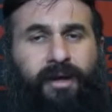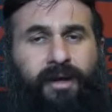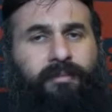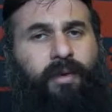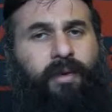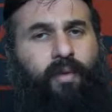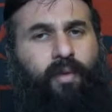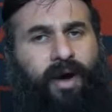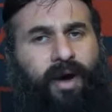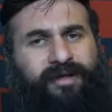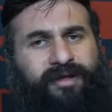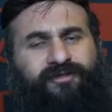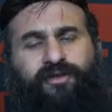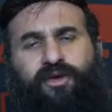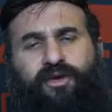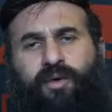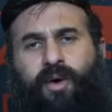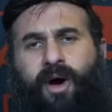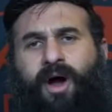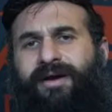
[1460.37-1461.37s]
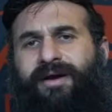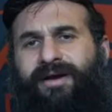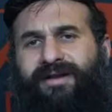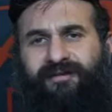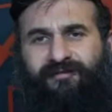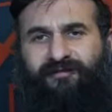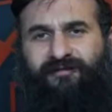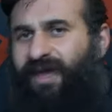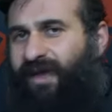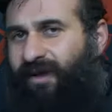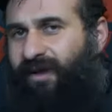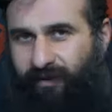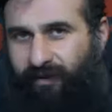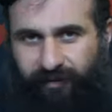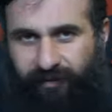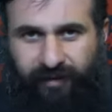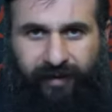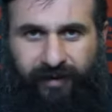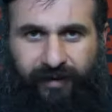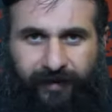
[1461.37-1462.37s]
But once you are in the
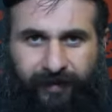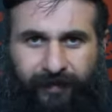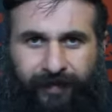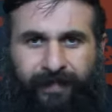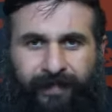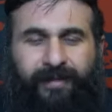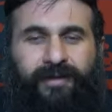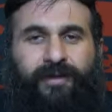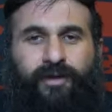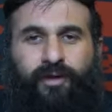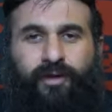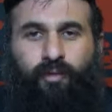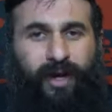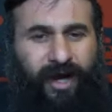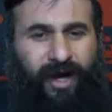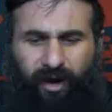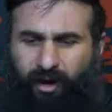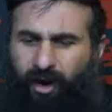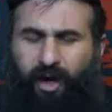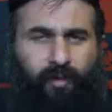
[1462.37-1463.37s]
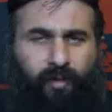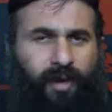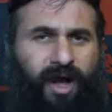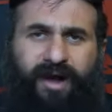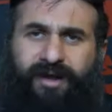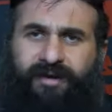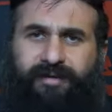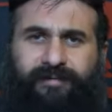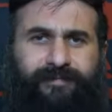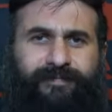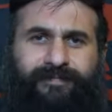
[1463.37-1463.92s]
field, we are all one.